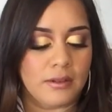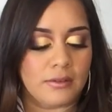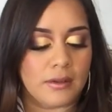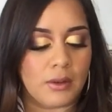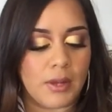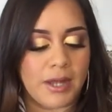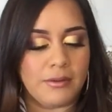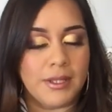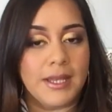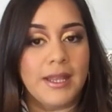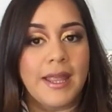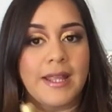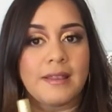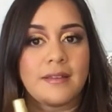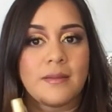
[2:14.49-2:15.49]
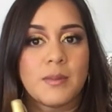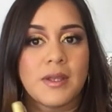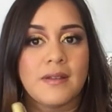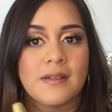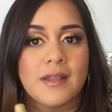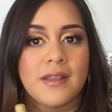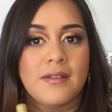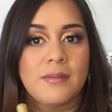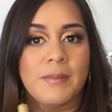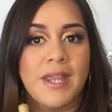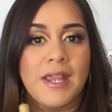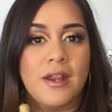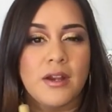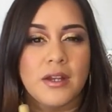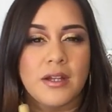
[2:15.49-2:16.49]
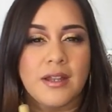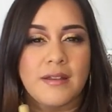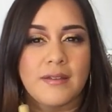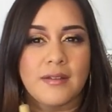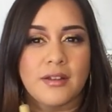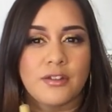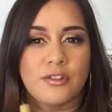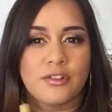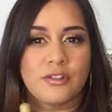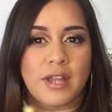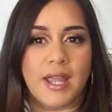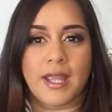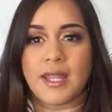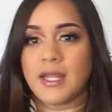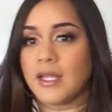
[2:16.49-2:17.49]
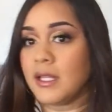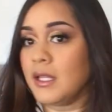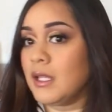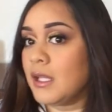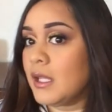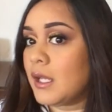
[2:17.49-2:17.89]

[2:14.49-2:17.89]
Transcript: So I really like this because it gives my hair a nice good shine.